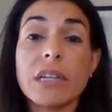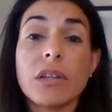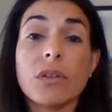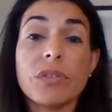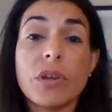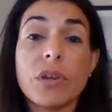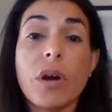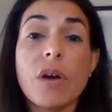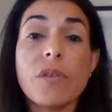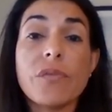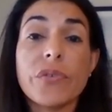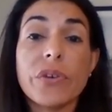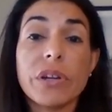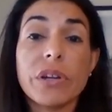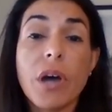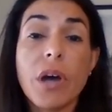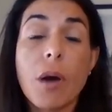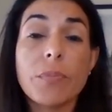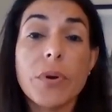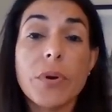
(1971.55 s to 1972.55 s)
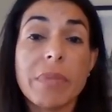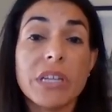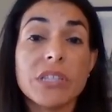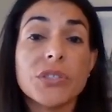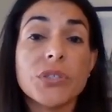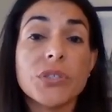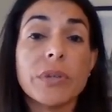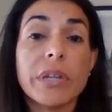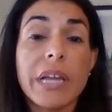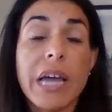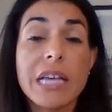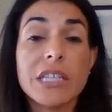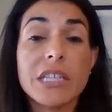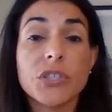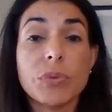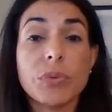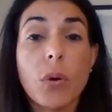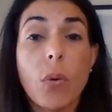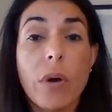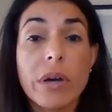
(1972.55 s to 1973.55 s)
the offering compromise unit has
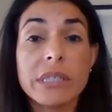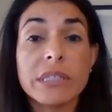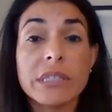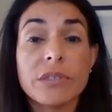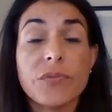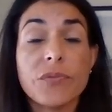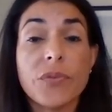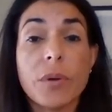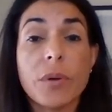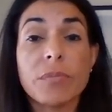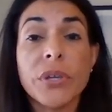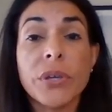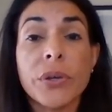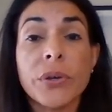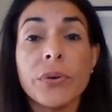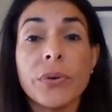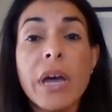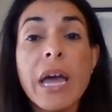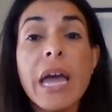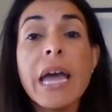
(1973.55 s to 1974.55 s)
requested from you